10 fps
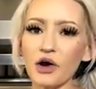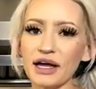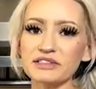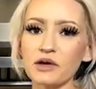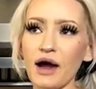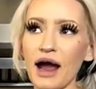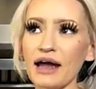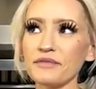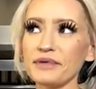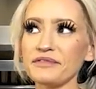Okay, so
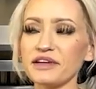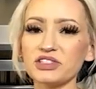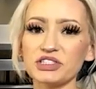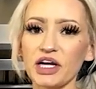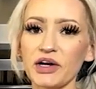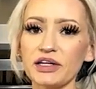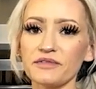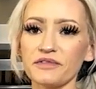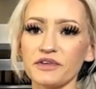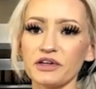I've been
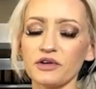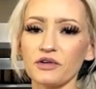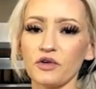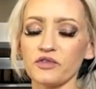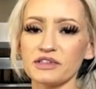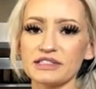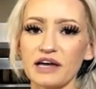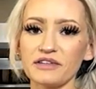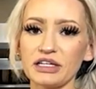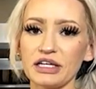vegetarian for over
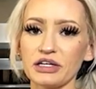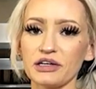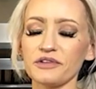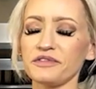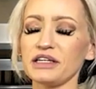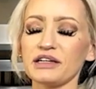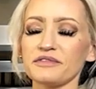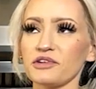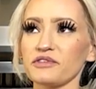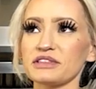7 years, or
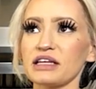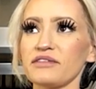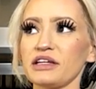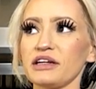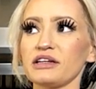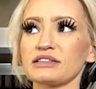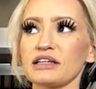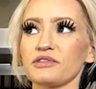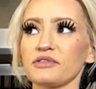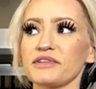vegan for over 7 years.
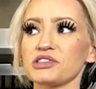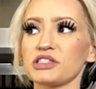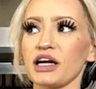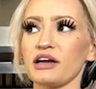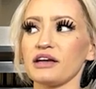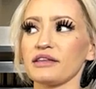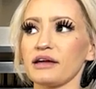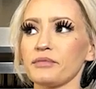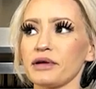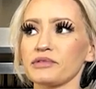I was a vegetarian
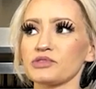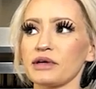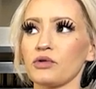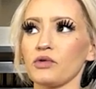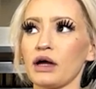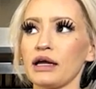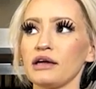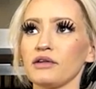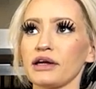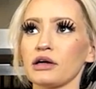like pretty much my whole
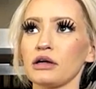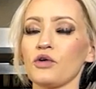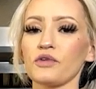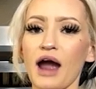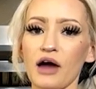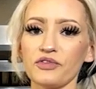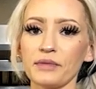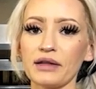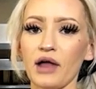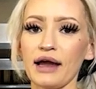life, like over half
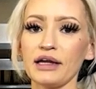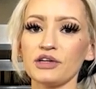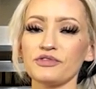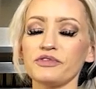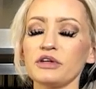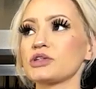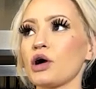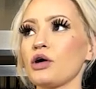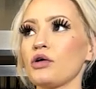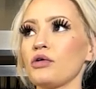my life.
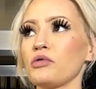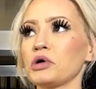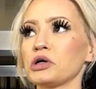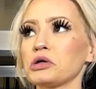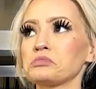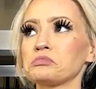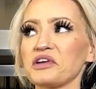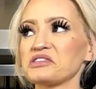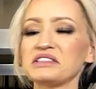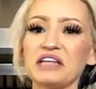So
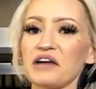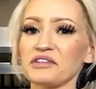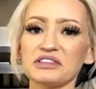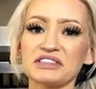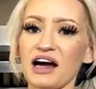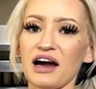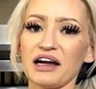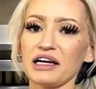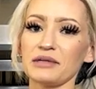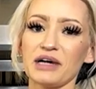there's never a
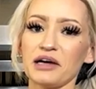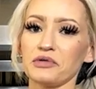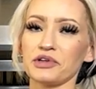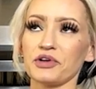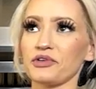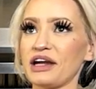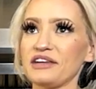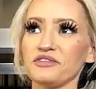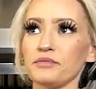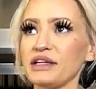time I would
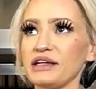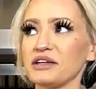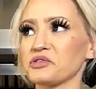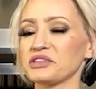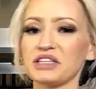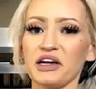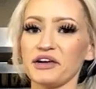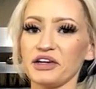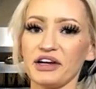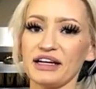crave meat or
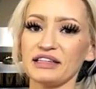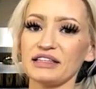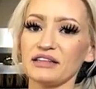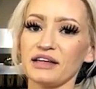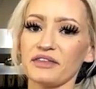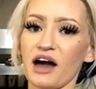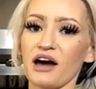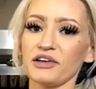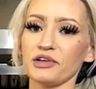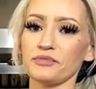dairy or anything like
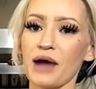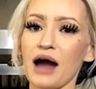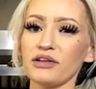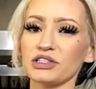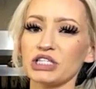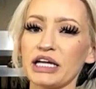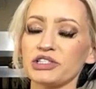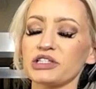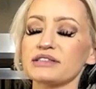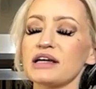that. Your palate
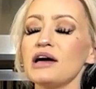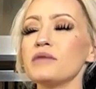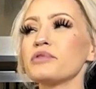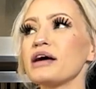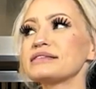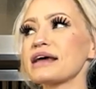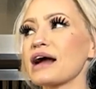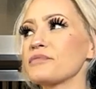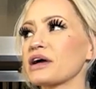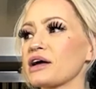changes. Plus,
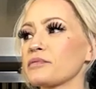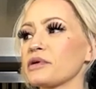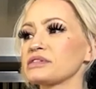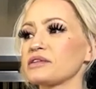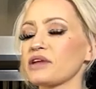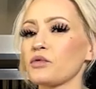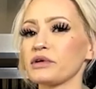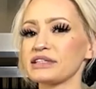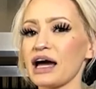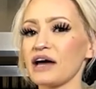like, I'm the kind of person, like,
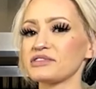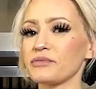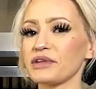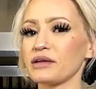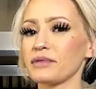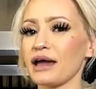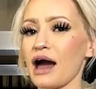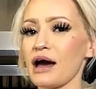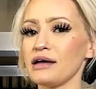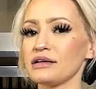once I have something in my
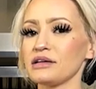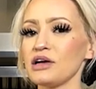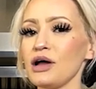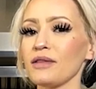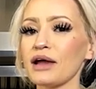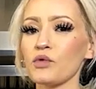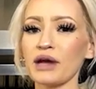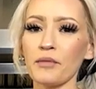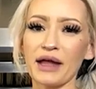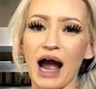head, like
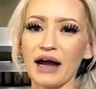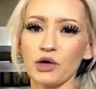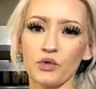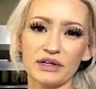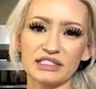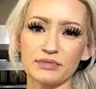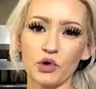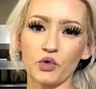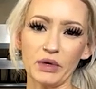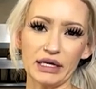when I'm like, I don't wanna
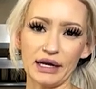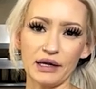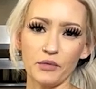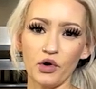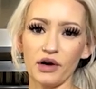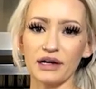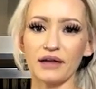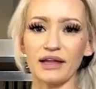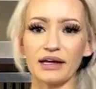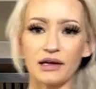smoke weed anymore,
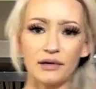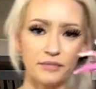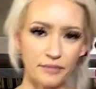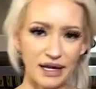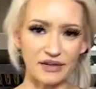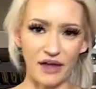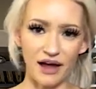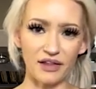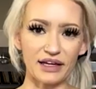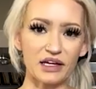and I like, make
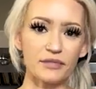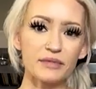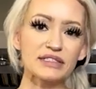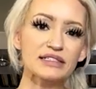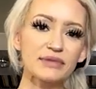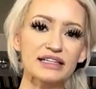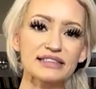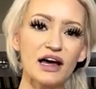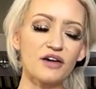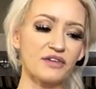that like commitment to
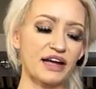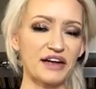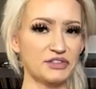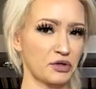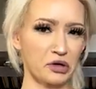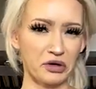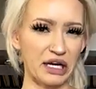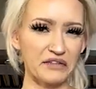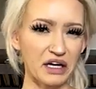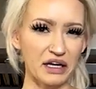myself, like I don't
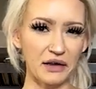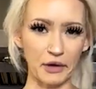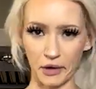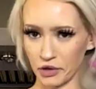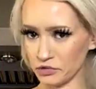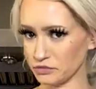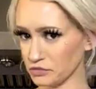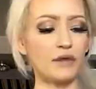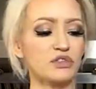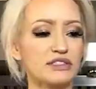crave it, you
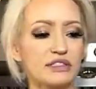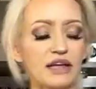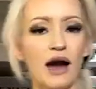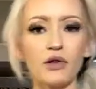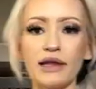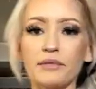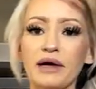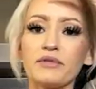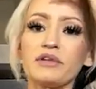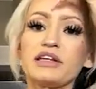know? I'm just now like
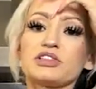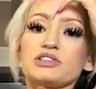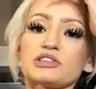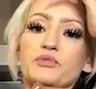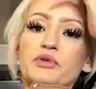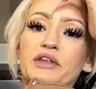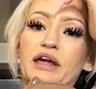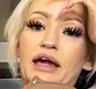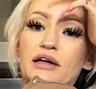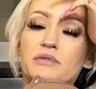my relationship with
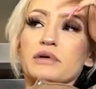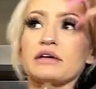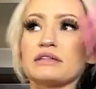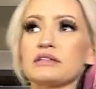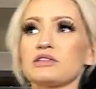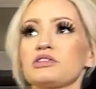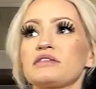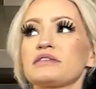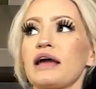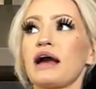cannabis is
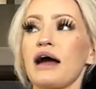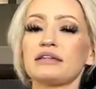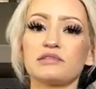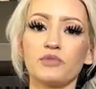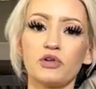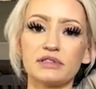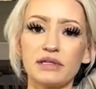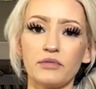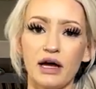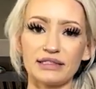just like I smoked
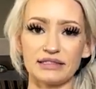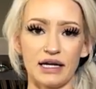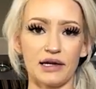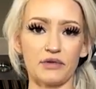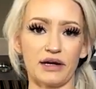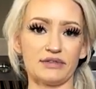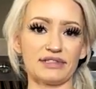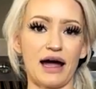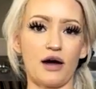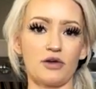some last night when I
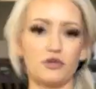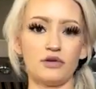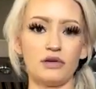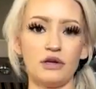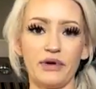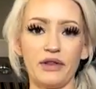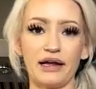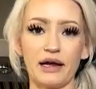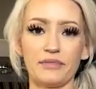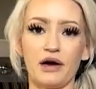was out, but
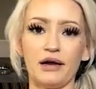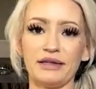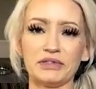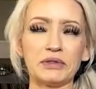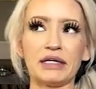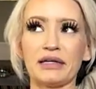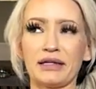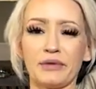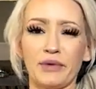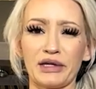like I'm not like doing it
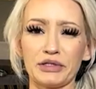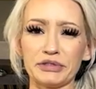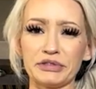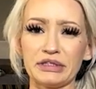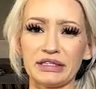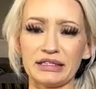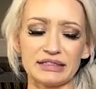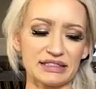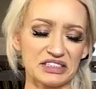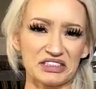like regularly
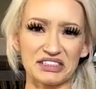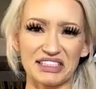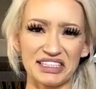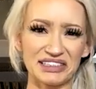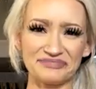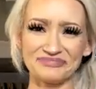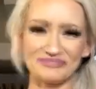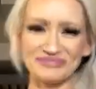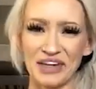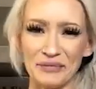because it's just like
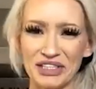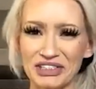not